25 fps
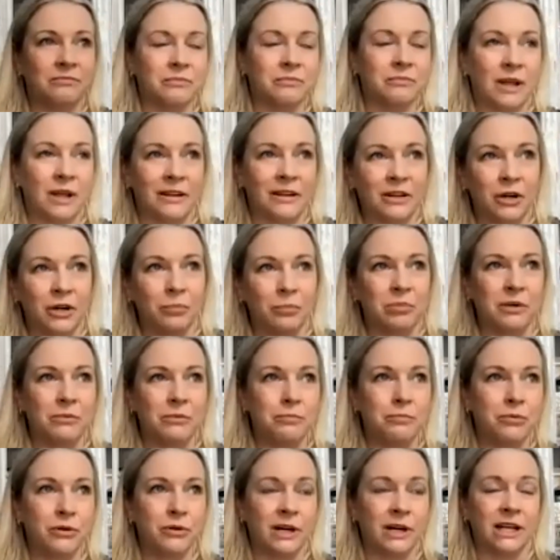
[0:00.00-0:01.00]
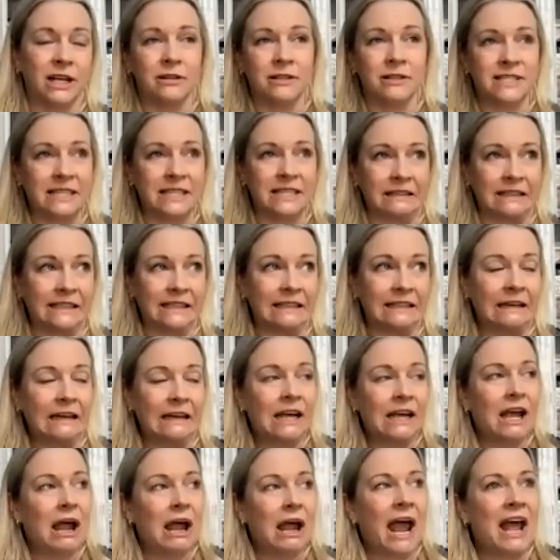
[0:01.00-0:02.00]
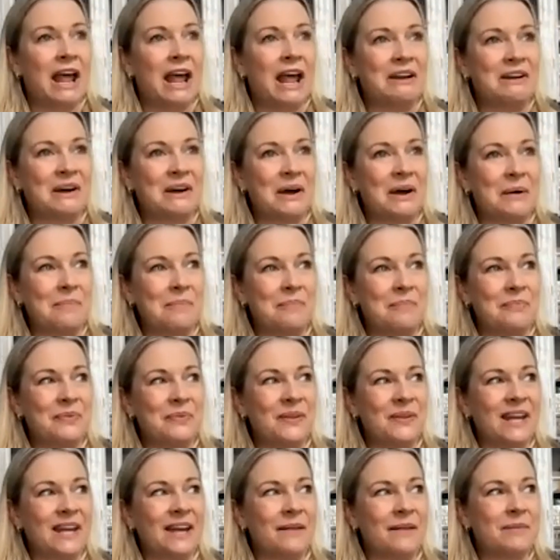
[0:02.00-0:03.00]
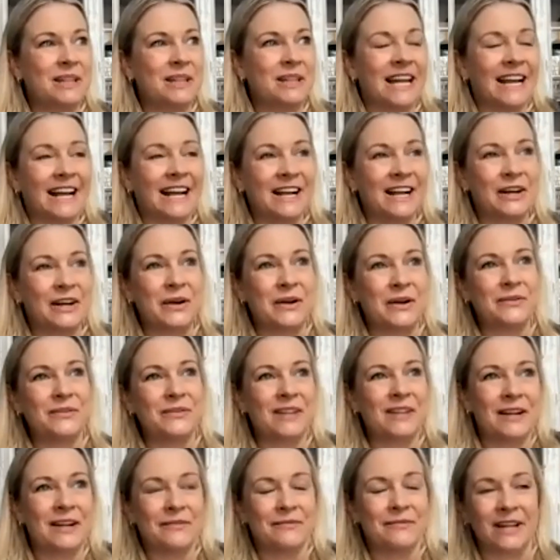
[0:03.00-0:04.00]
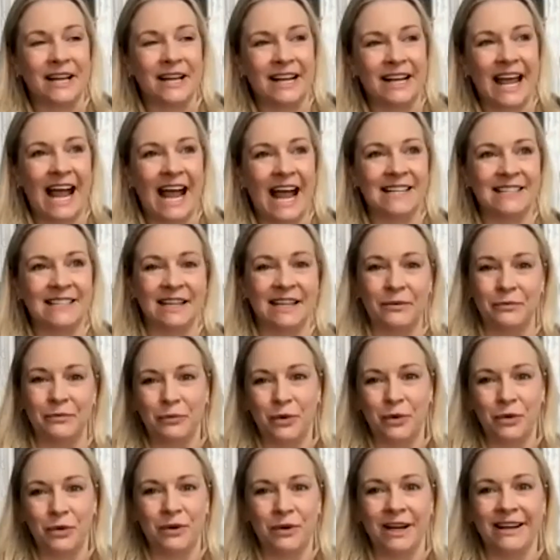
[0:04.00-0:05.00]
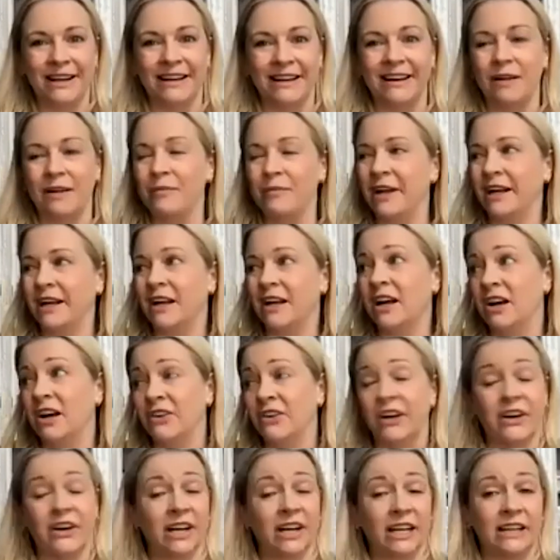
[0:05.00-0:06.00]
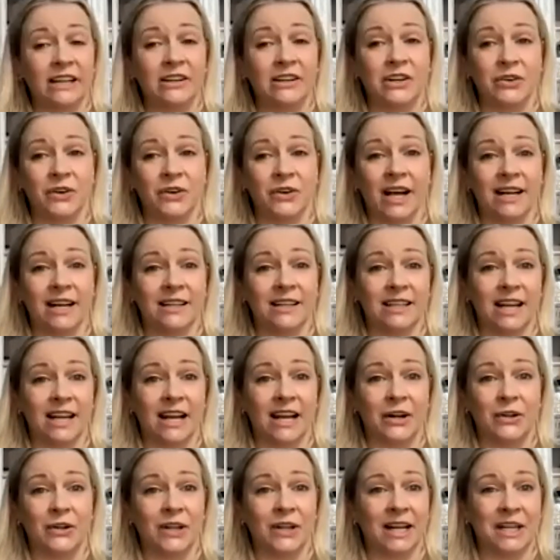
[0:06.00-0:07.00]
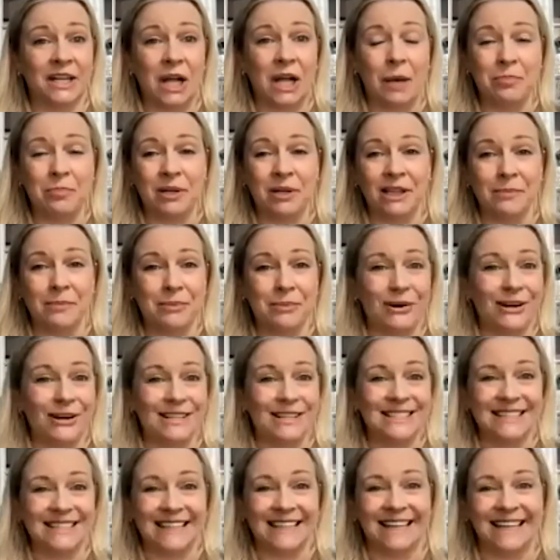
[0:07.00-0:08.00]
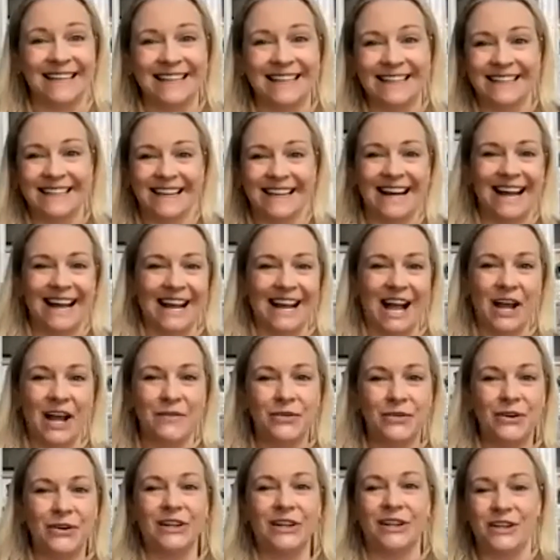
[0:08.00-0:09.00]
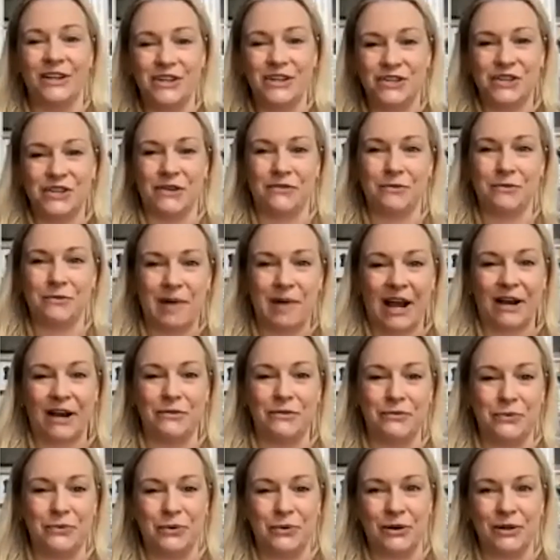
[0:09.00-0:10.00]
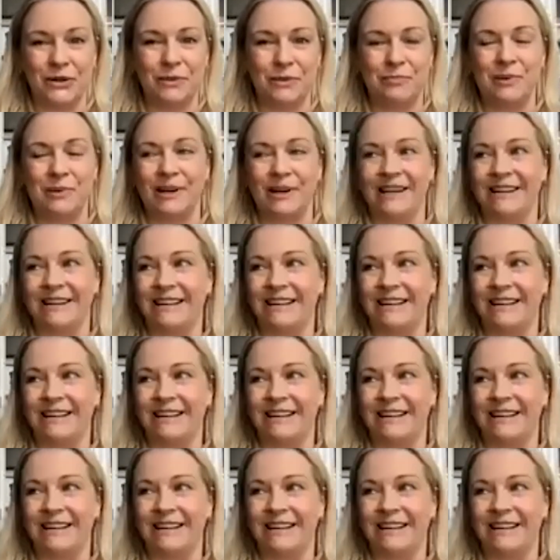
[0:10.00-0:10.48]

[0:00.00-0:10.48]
you know, be pretty and silly. And but then I'm like acting in one weekend and I'm like, oh no, I need to direct. I don't like not being the boss. Like I really shift back and forth. But